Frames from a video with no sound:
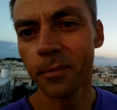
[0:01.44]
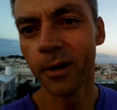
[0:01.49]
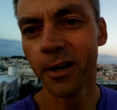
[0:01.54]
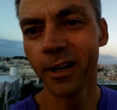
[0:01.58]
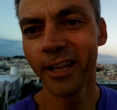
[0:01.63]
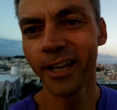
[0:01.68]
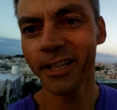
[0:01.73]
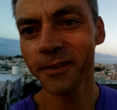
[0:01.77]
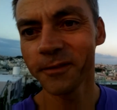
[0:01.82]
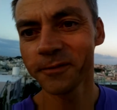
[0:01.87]

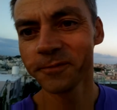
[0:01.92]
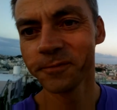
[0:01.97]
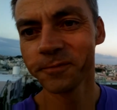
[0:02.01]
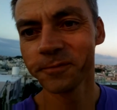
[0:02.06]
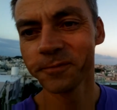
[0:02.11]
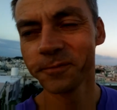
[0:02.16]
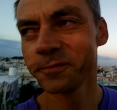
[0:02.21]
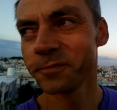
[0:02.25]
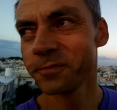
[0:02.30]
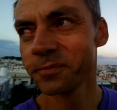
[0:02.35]
Morning.
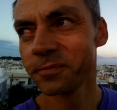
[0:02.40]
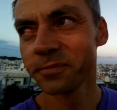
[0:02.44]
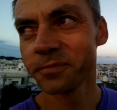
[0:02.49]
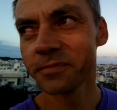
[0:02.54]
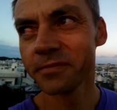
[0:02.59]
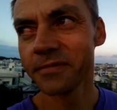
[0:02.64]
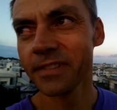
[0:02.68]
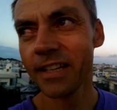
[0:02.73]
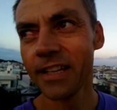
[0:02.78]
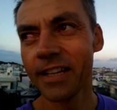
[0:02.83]

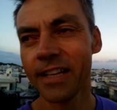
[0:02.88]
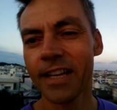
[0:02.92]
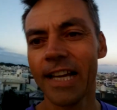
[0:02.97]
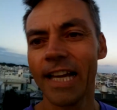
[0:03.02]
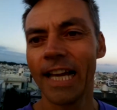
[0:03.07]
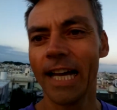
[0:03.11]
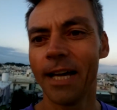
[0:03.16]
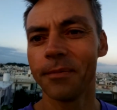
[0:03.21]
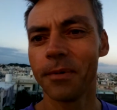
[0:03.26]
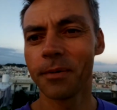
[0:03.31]

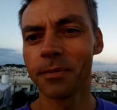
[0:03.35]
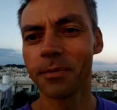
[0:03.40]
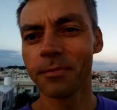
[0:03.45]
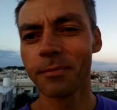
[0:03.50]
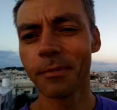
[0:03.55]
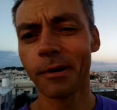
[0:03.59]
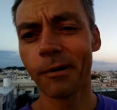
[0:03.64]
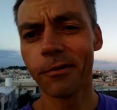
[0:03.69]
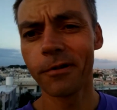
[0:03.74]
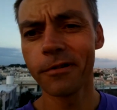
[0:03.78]
I'm up
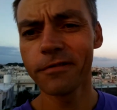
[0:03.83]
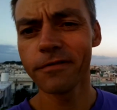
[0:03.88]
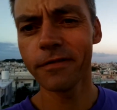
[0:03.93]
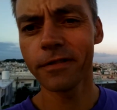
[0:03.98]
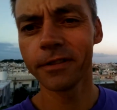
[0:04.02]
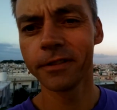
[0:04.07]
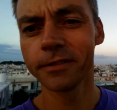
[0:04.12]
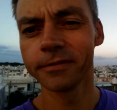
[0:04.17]
on my roof.